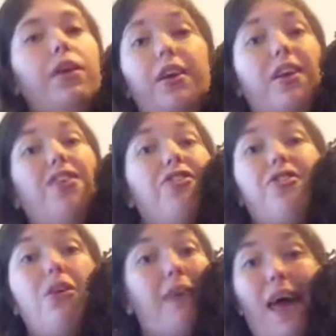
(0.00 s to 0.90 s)
you just
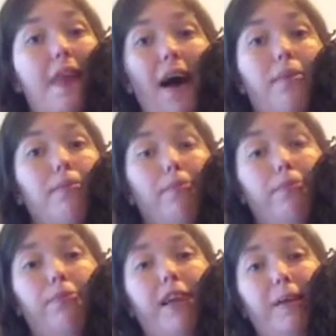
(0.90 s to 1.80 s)
don't get that
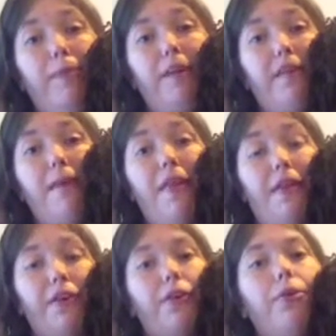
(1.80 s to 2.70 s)
really by this method
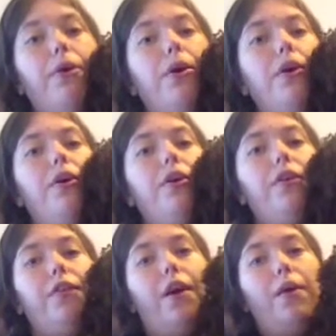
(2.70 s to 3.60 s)
at all.
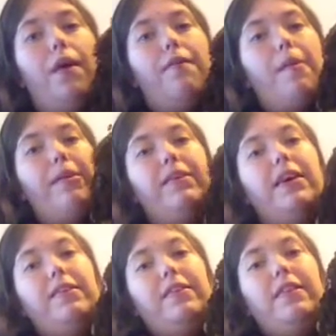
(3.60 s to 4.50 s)
So that fabric's
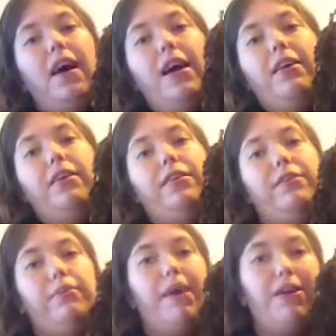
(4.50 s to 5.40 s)
nice and tight,
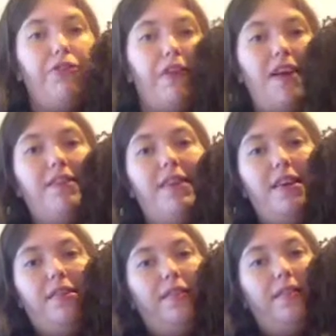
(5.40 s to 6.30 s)
just make sure that
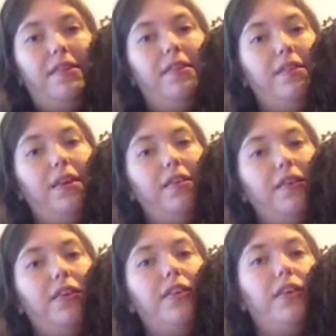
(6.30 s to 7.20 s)
seat's nice
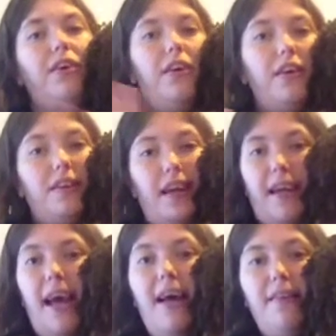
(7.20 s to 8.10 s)
and good. Take
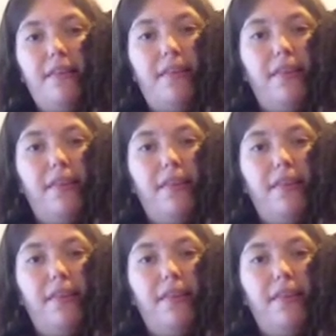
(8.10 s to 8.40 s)
your hands,